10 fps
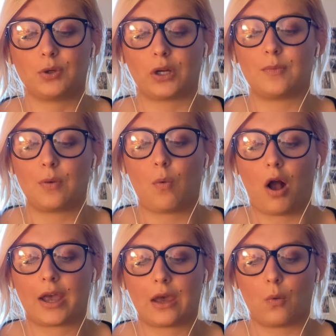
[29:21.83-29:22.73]
are going to be
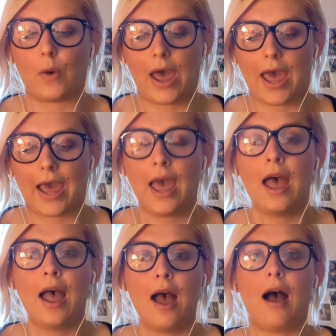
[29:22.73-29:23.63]
walking away.
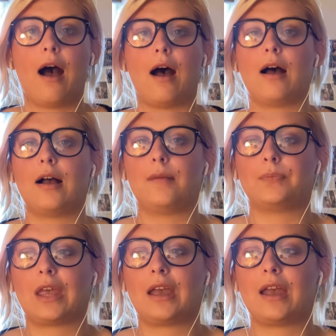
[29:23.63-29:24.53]

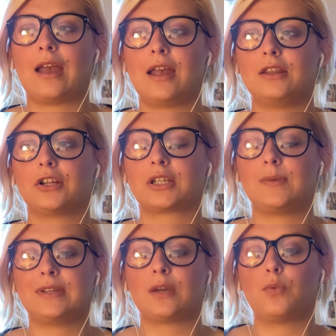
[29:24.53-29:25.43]
And there's going
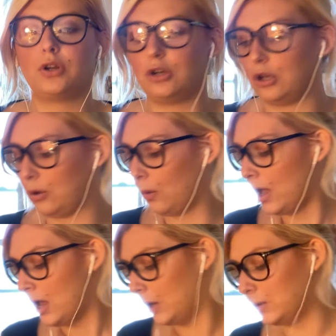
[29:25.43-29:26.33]
to be someone new
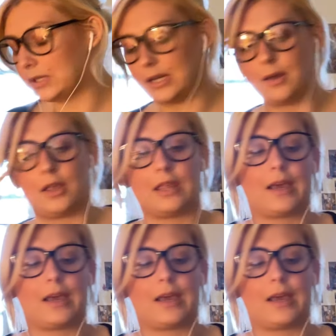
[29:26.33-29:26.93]
who's going to like